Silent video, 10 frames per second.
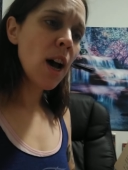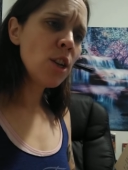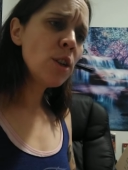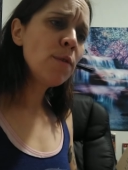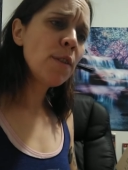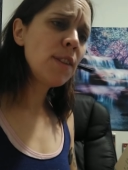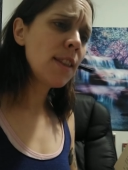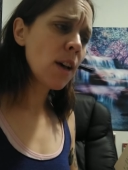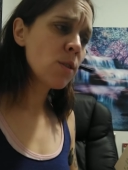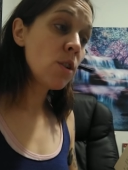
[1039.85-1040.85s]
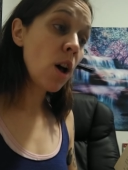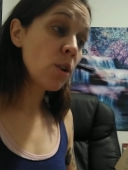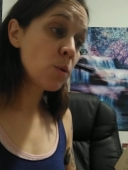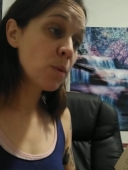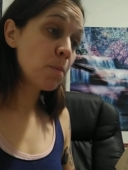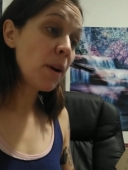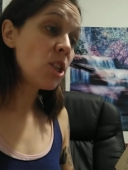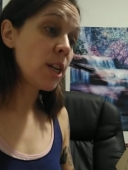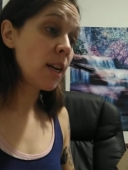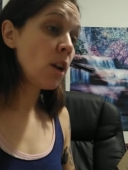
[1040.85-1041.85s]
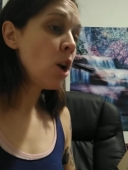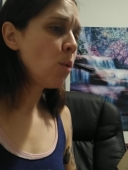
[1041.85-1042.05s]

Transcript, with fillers: $150,000 was budgeted,